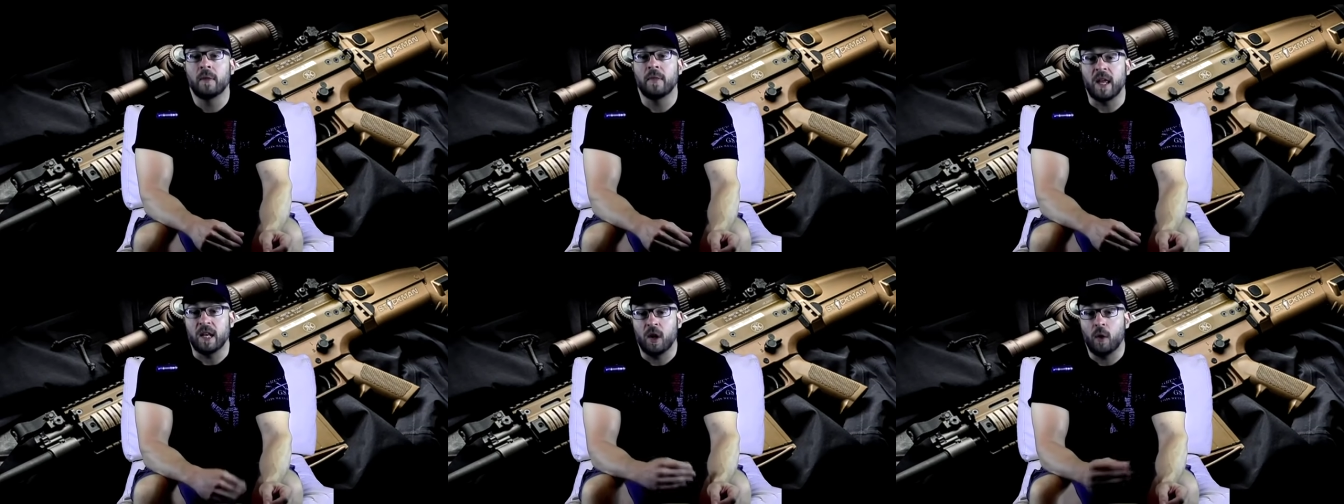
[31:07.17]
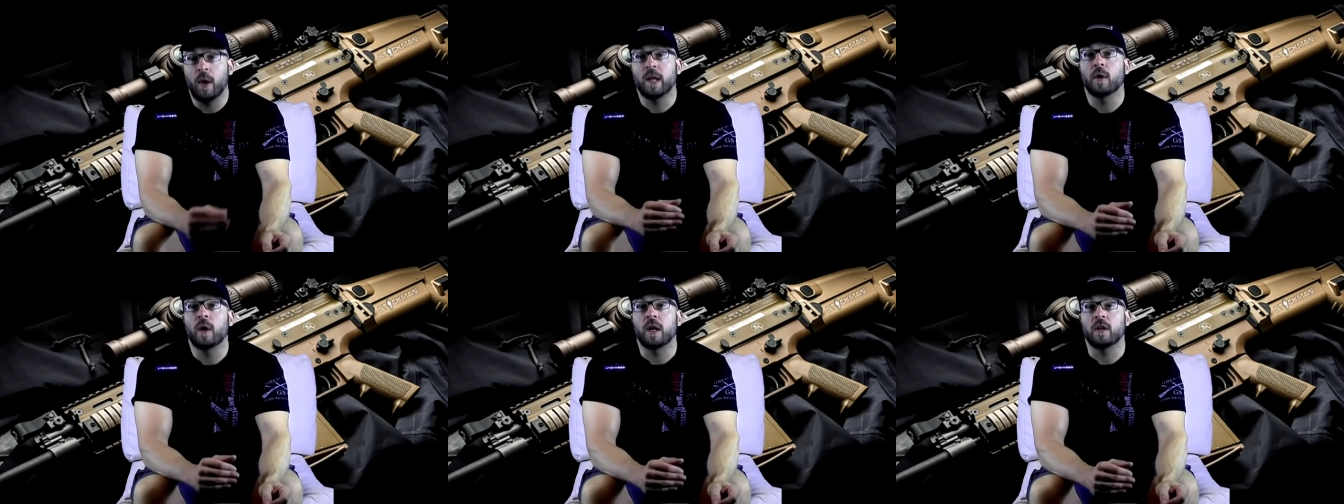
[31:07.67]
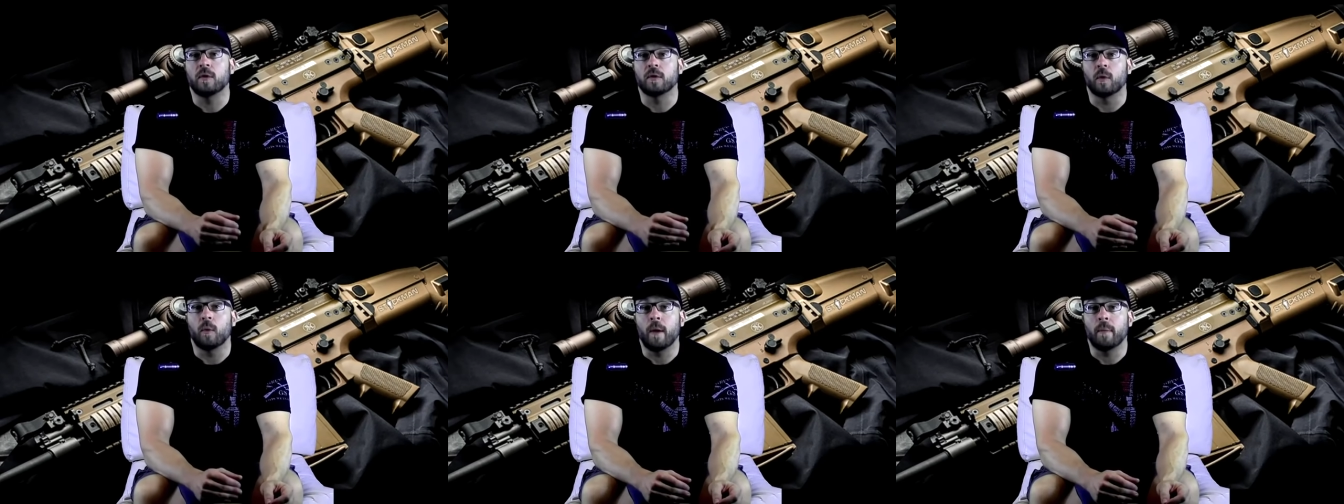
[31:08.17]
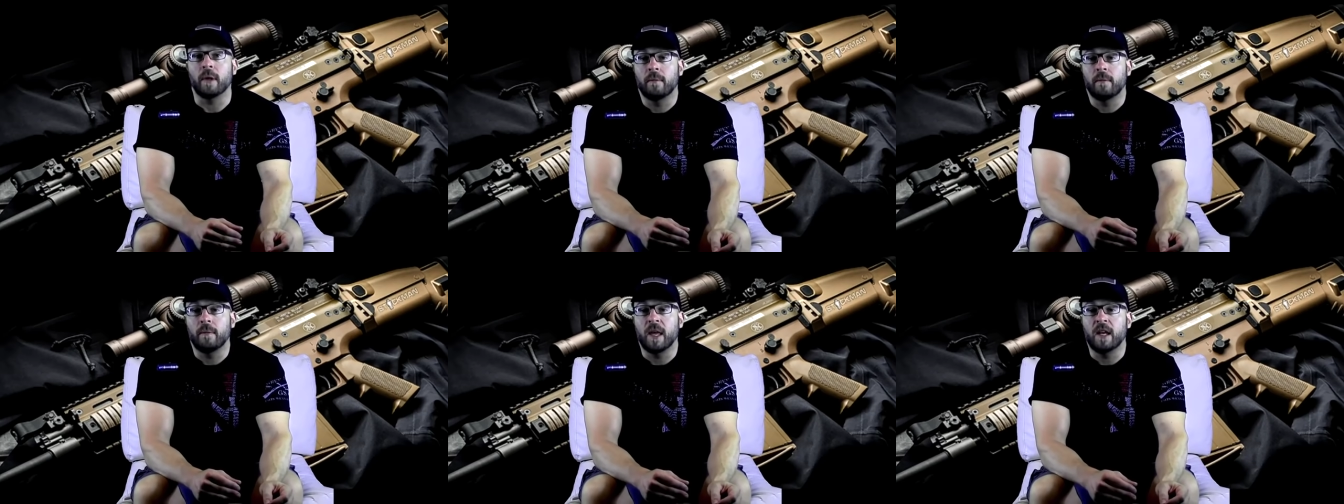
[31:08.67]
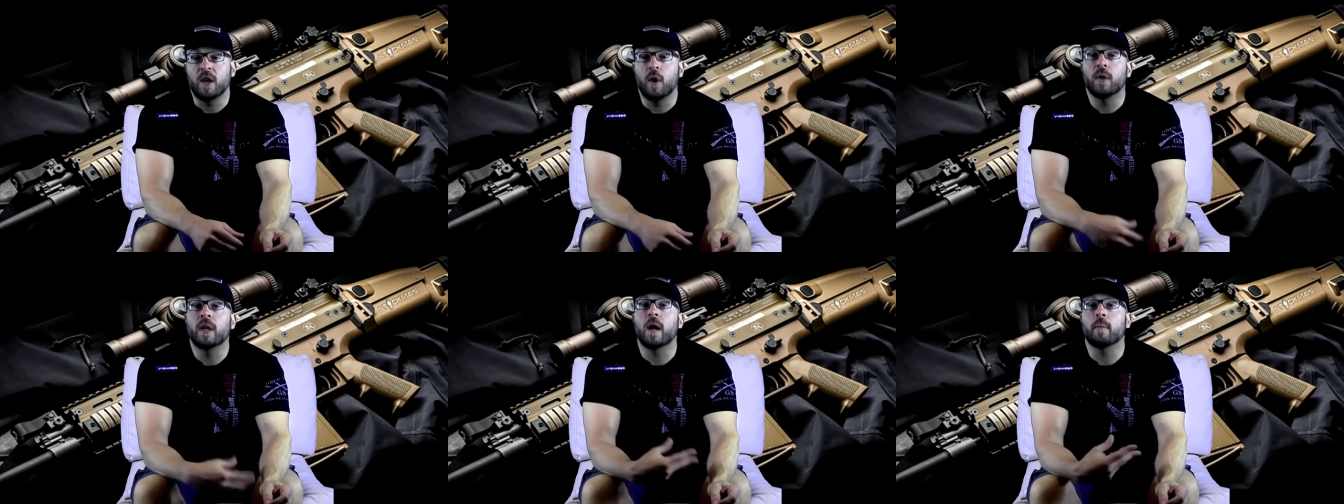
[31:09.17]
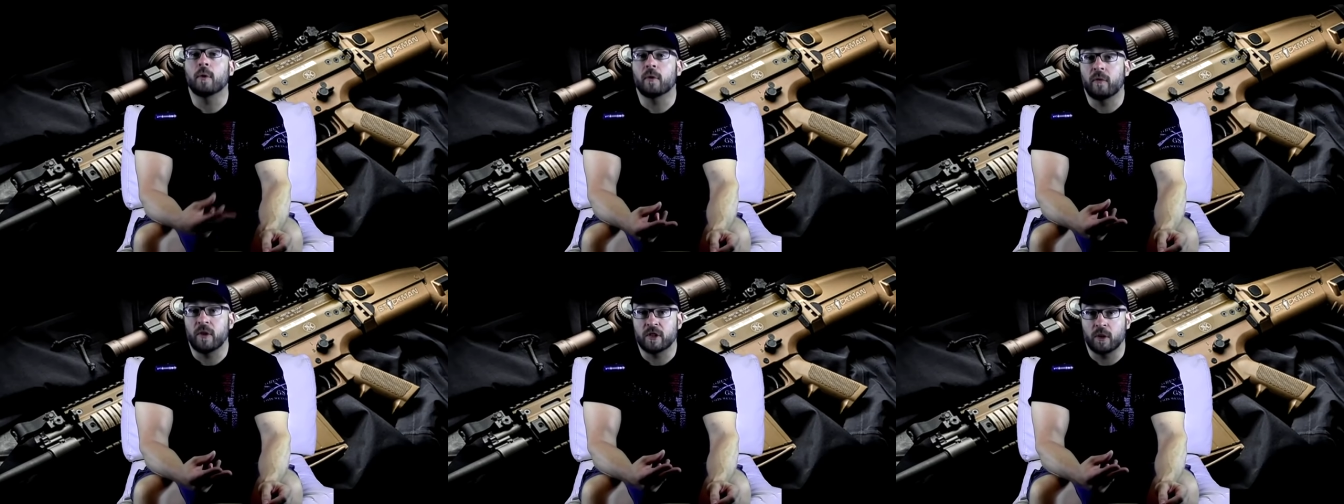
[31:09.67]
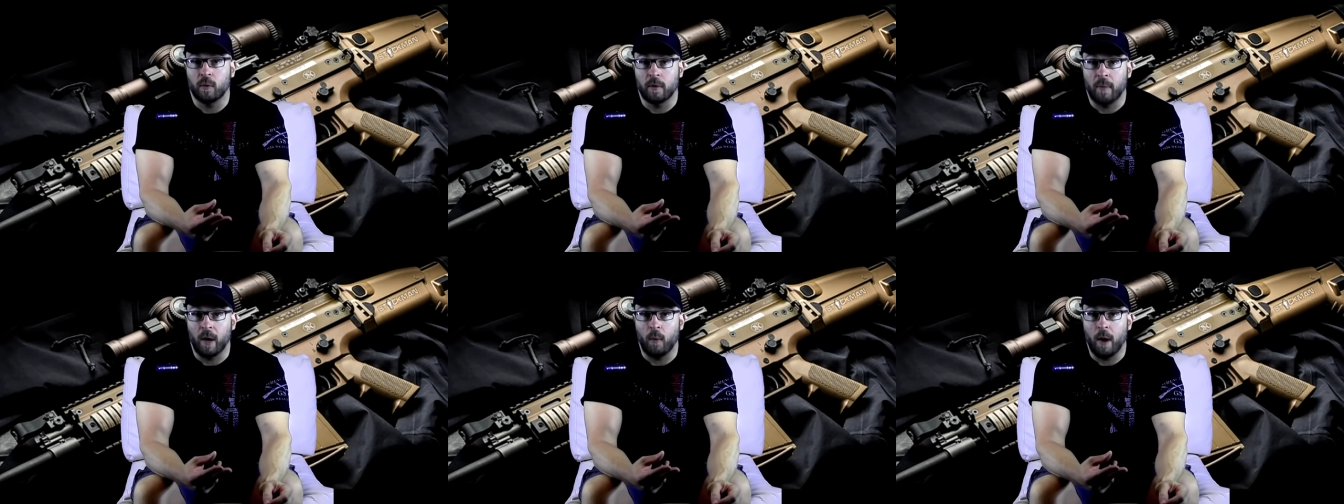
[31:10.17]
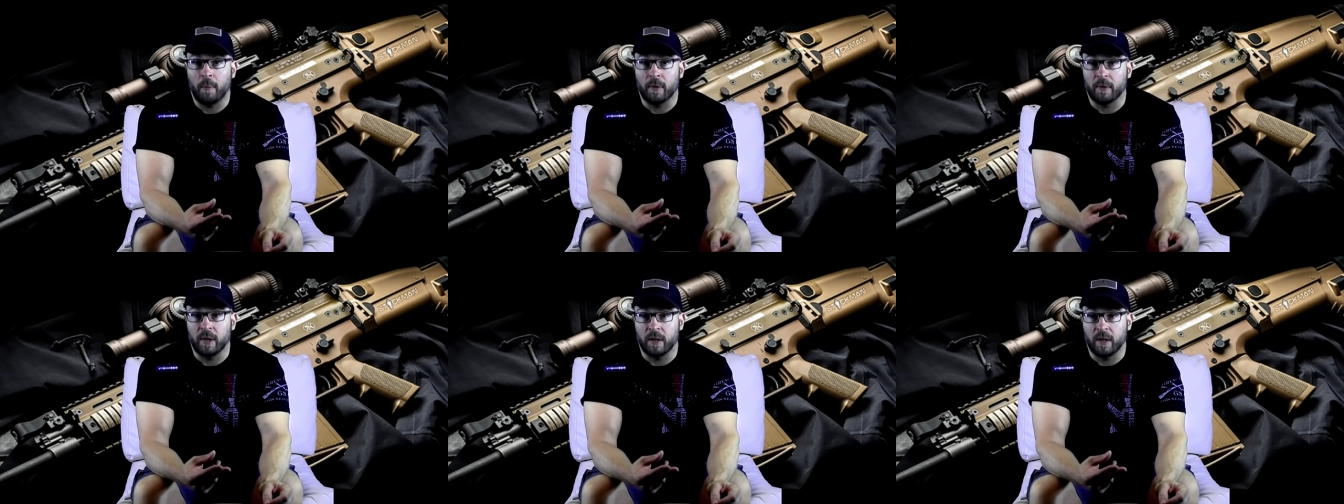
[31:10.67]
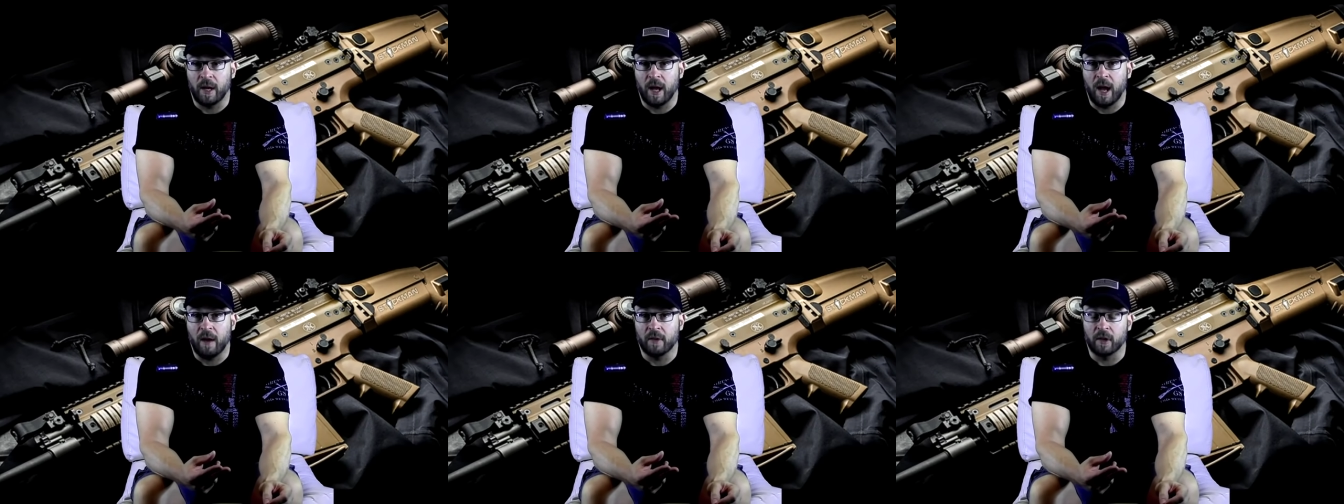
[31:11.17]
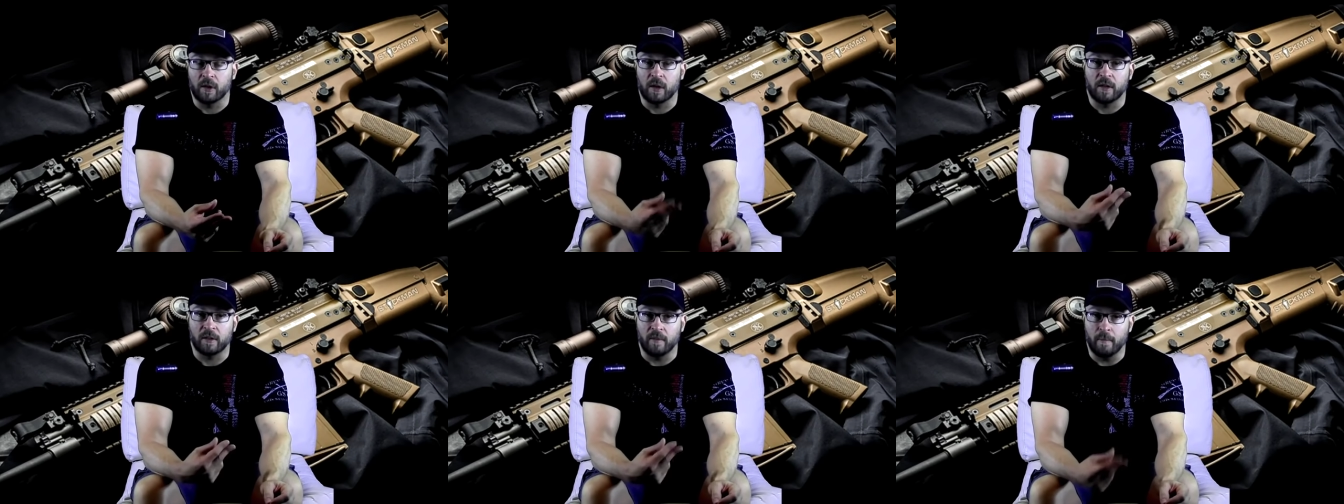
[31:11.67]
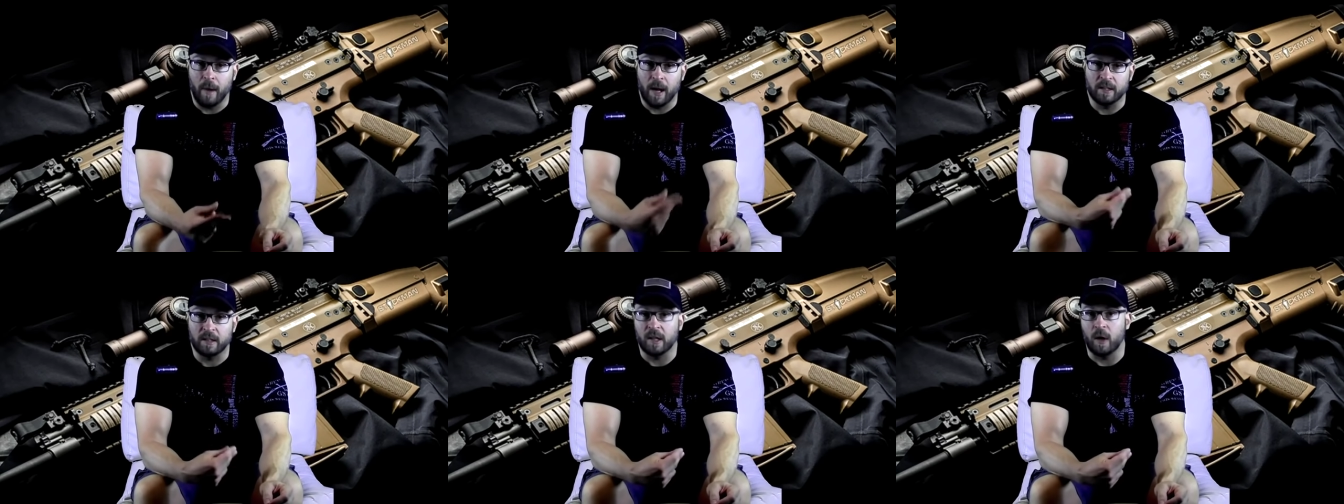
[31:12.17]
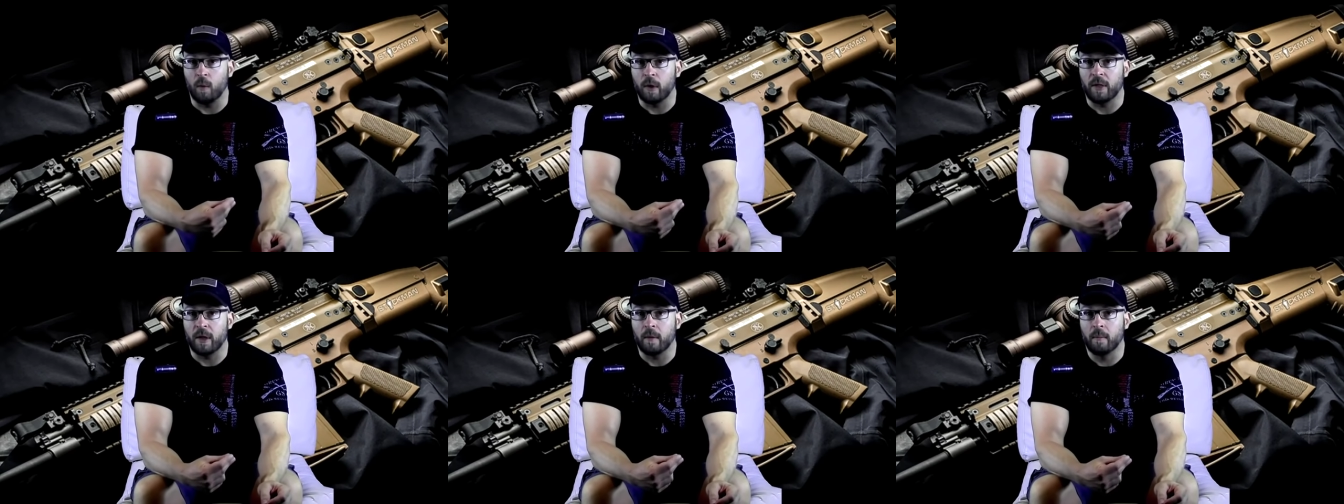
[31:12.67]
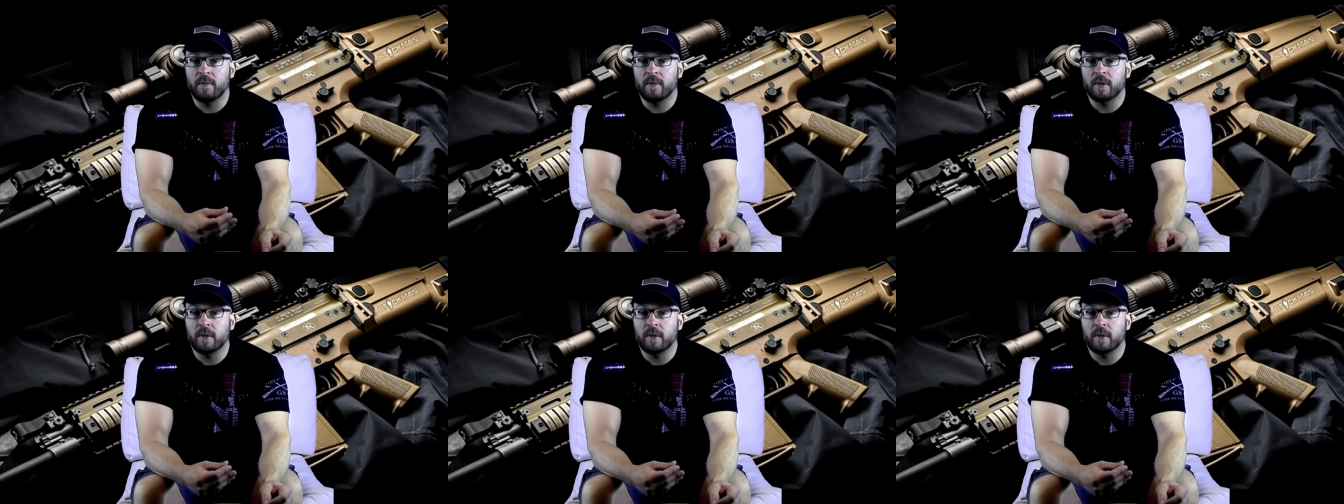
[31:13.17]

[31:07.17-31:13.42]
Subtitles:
They know I know how to use a weapon. They know that I'm proficient with my weaponry and that I have an aggressive mindset with them.